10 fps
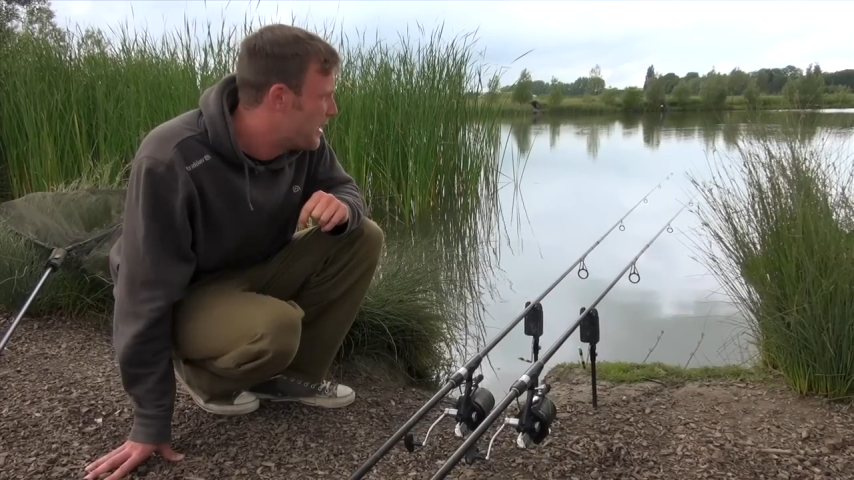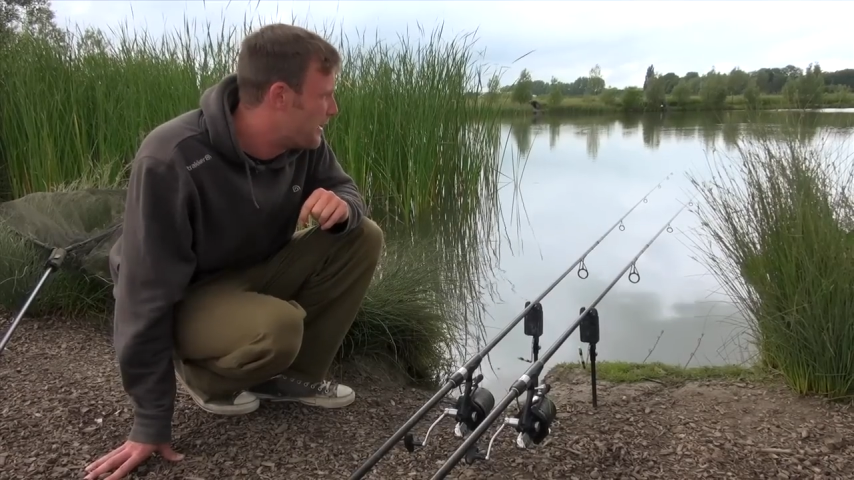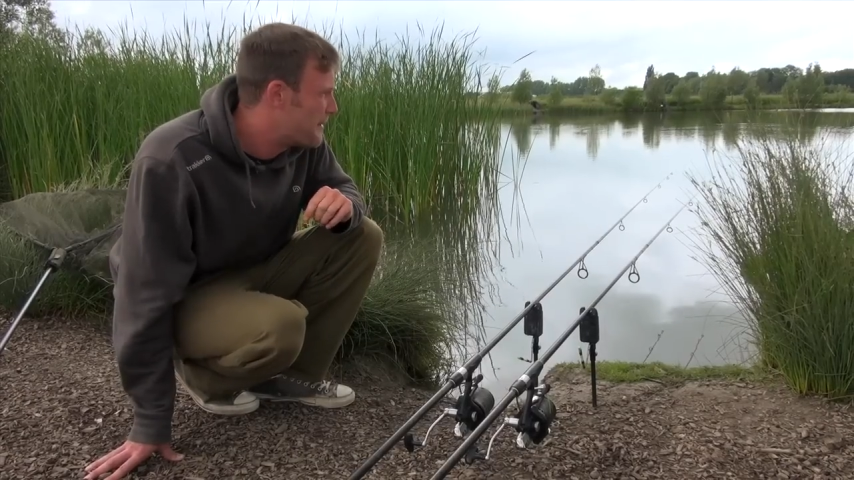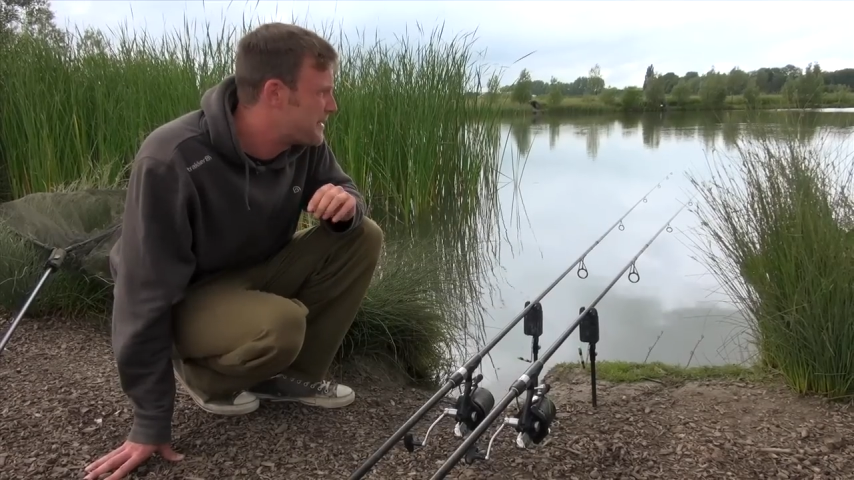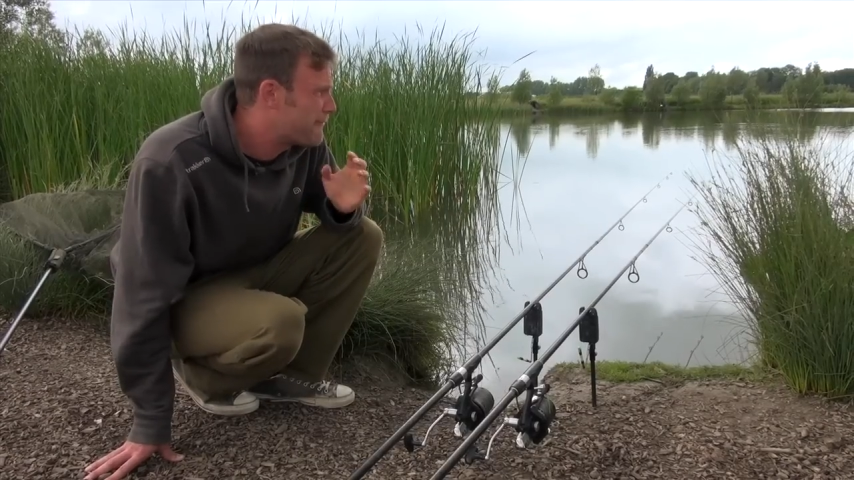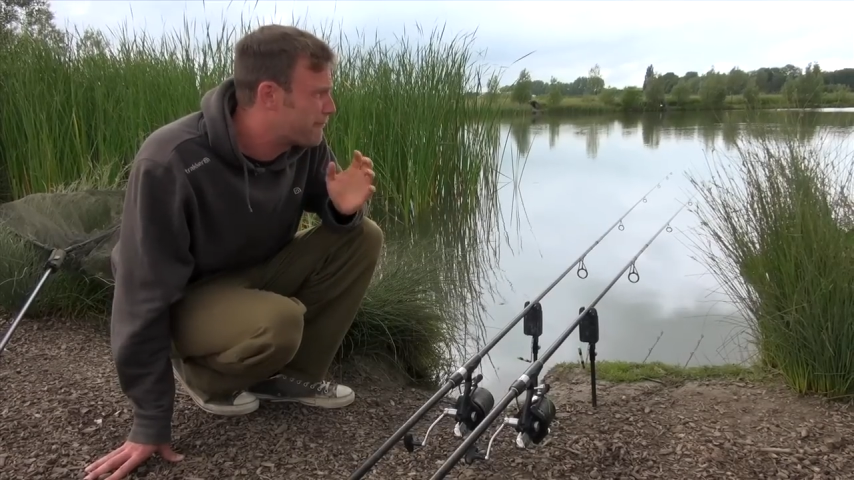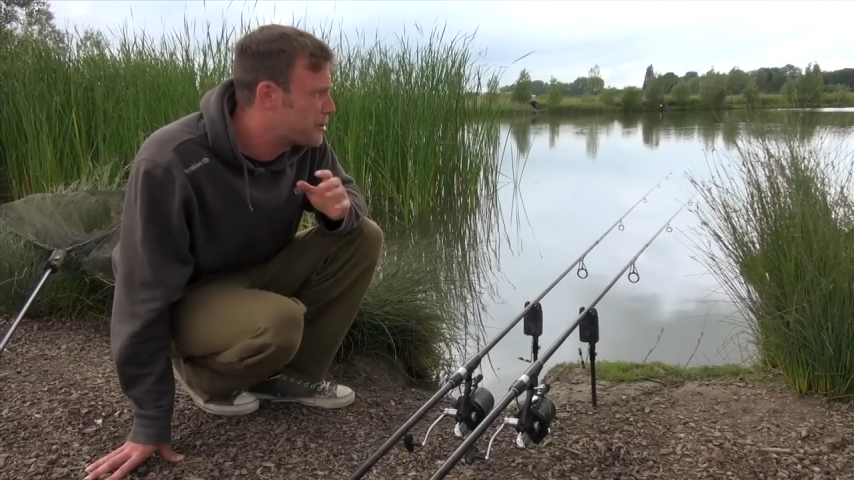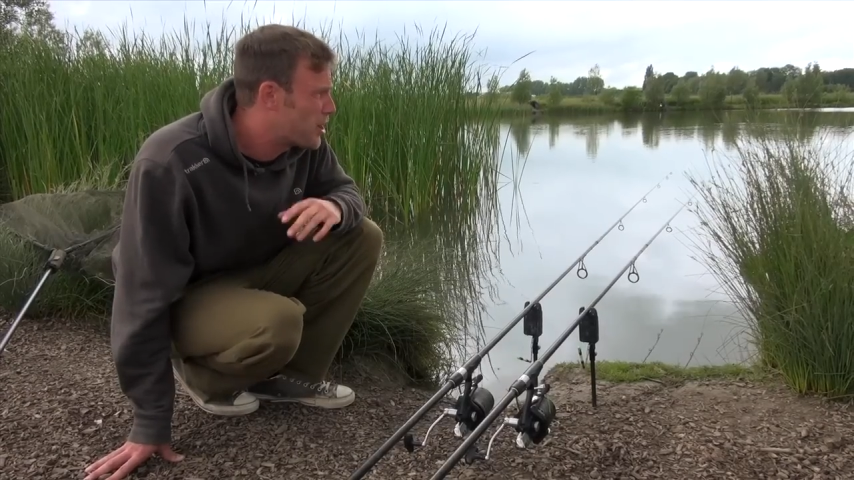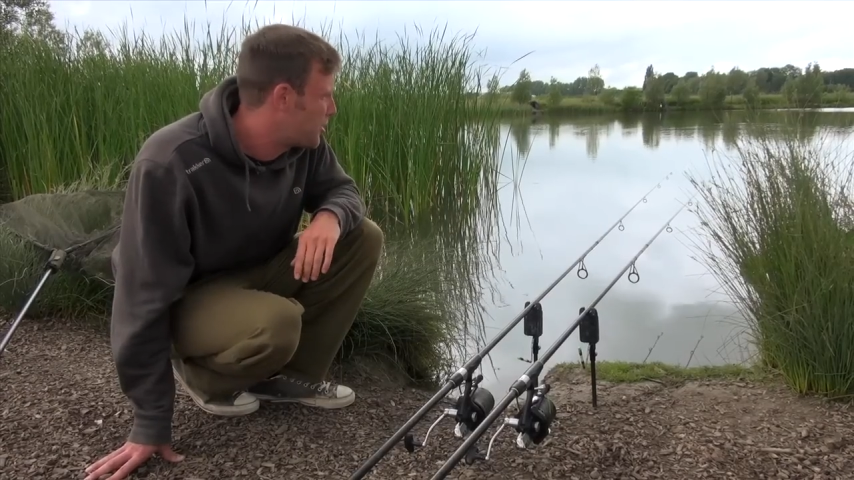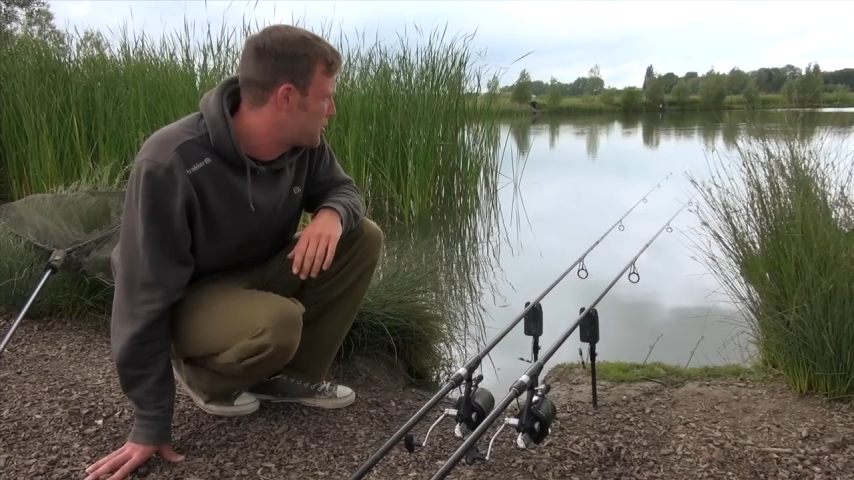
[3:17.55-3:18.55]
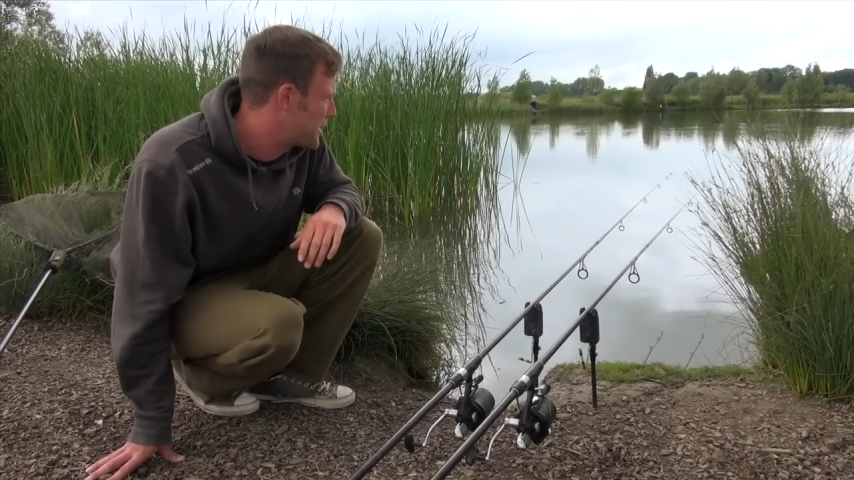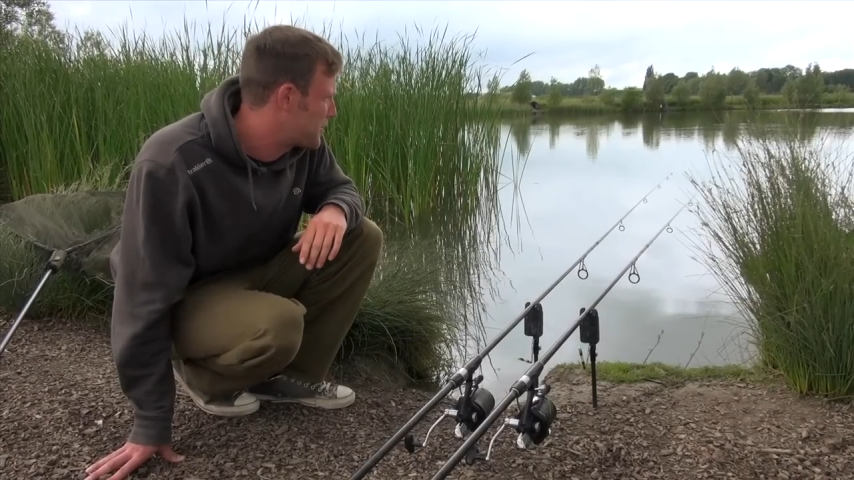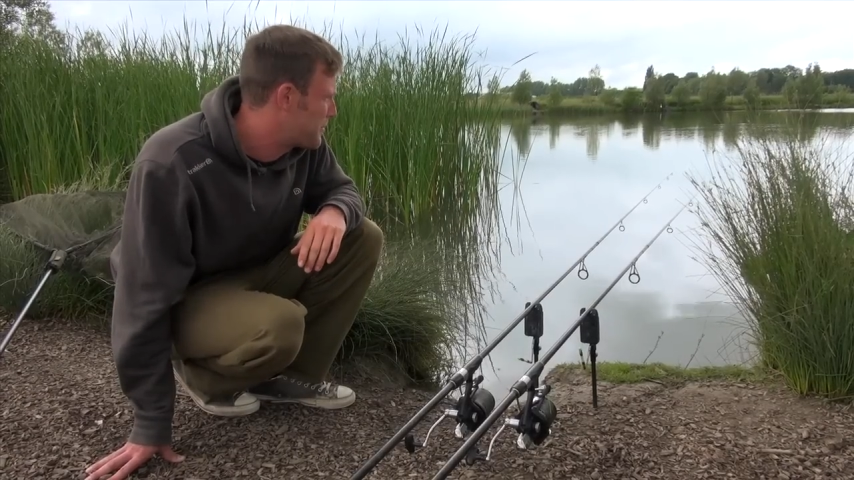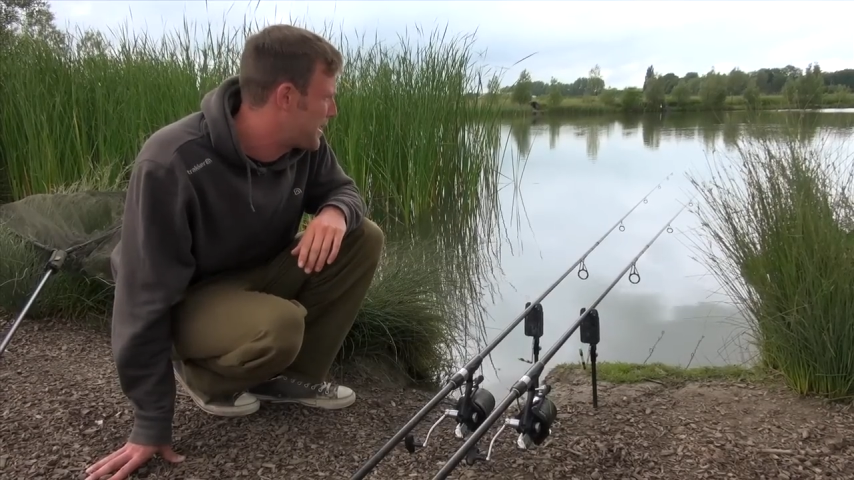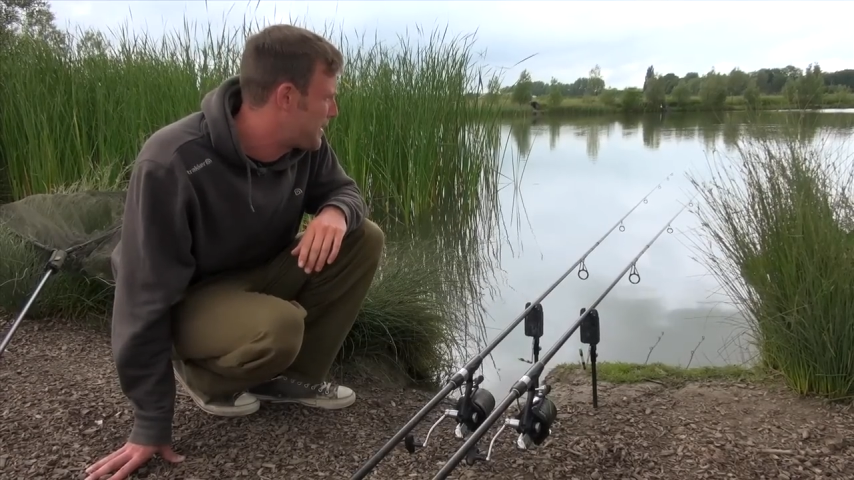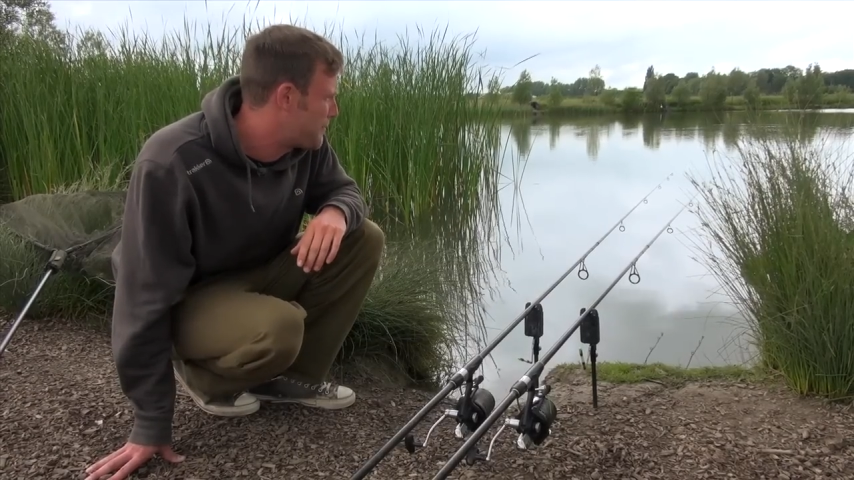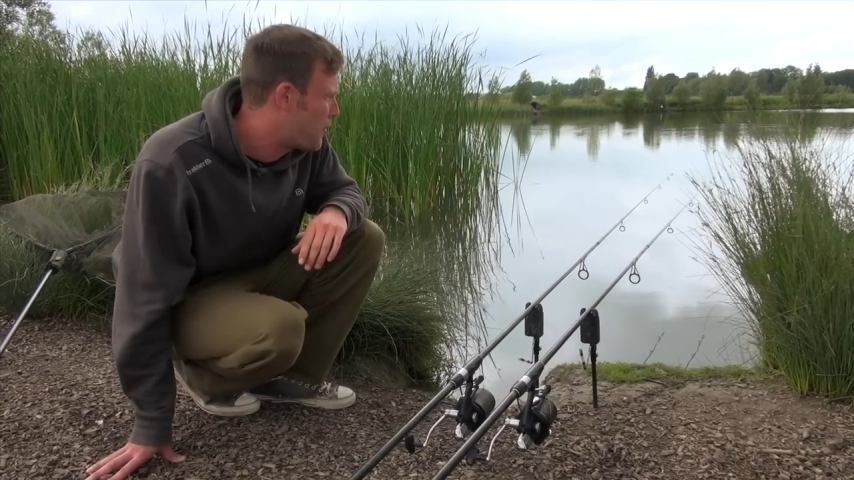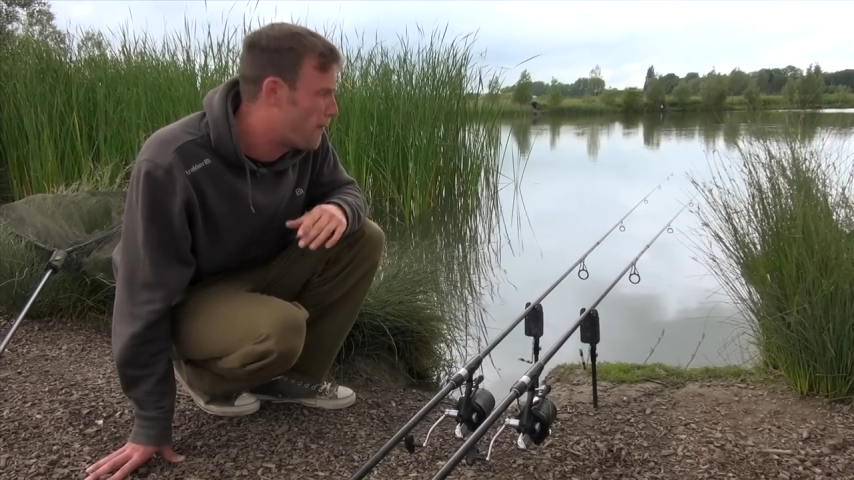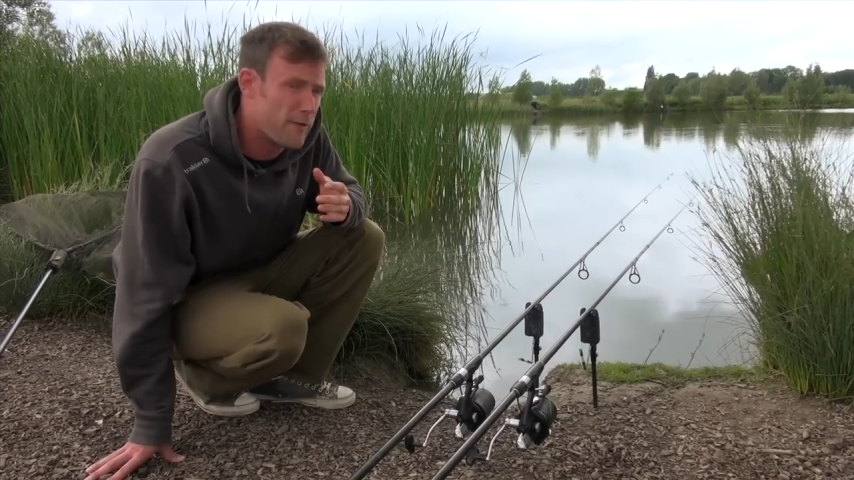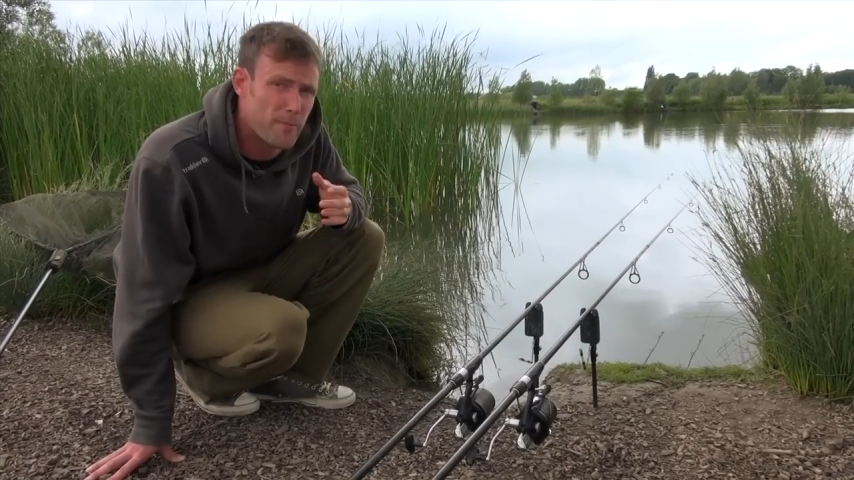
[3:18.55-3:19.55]
and there's every chance they could be
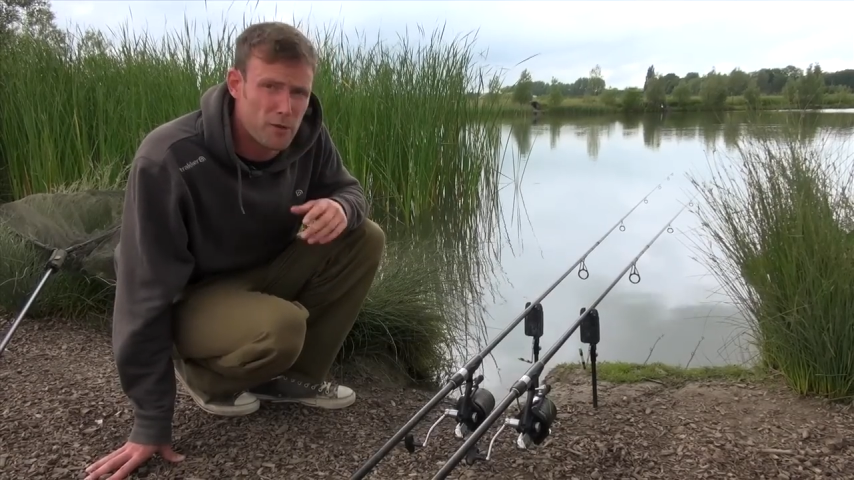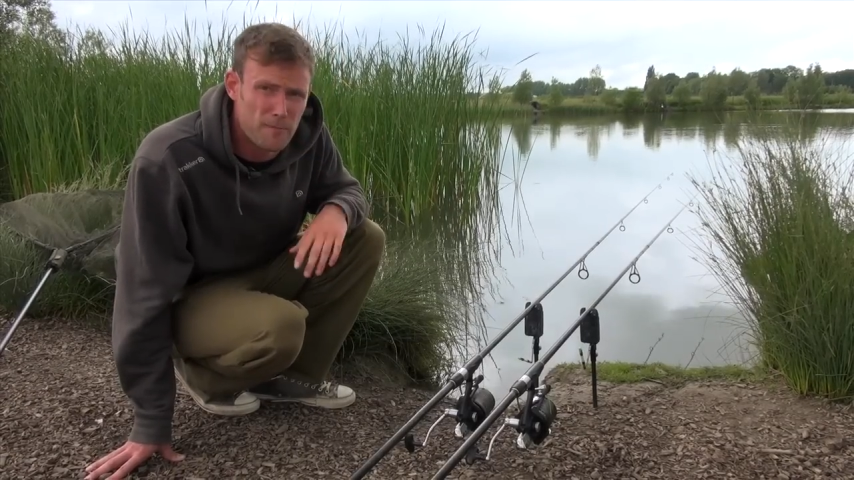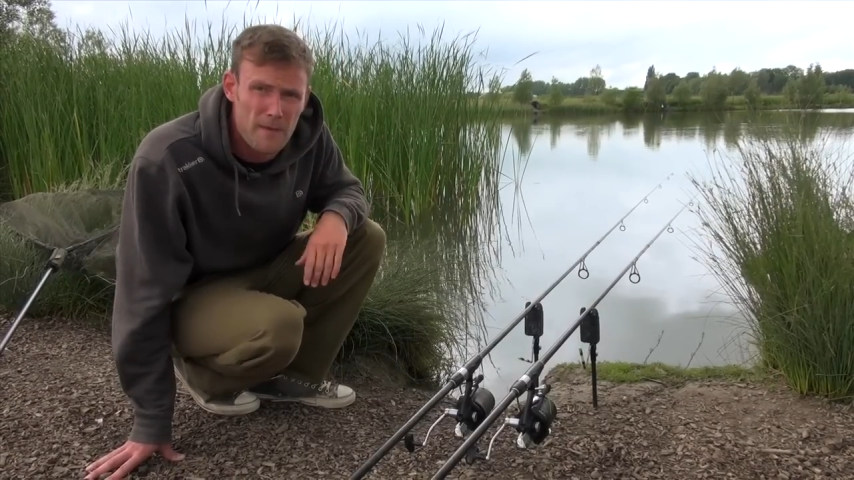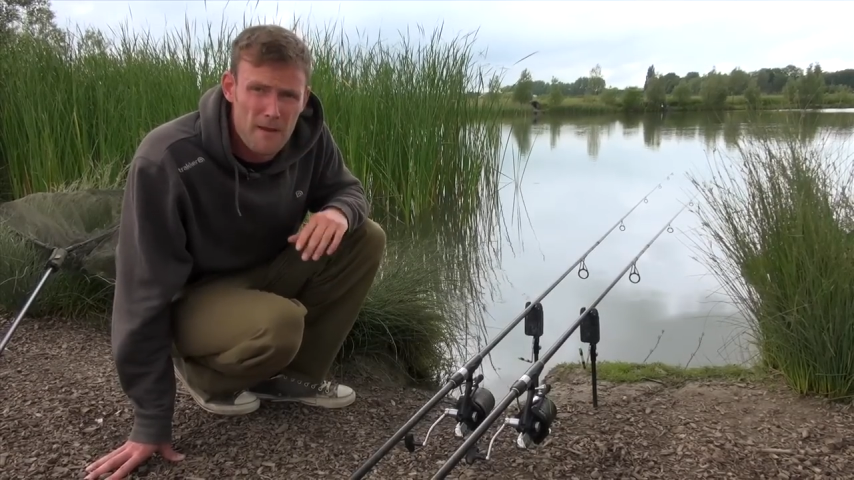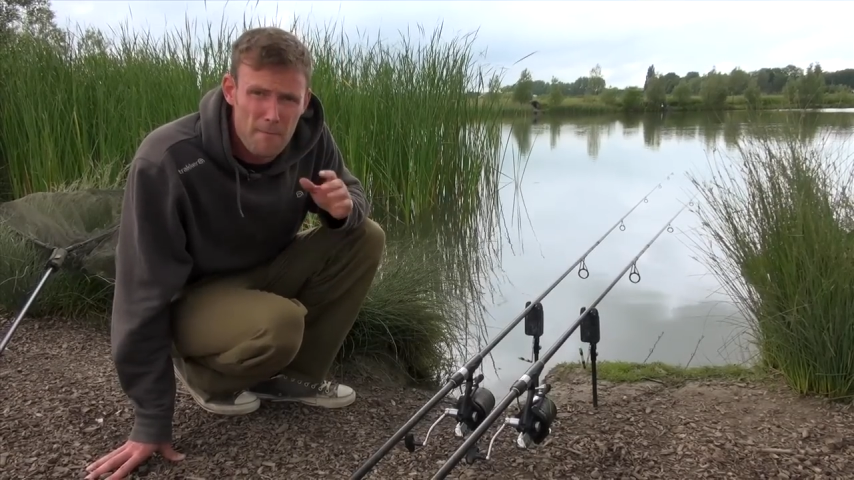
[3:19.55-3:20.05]
off the bottom.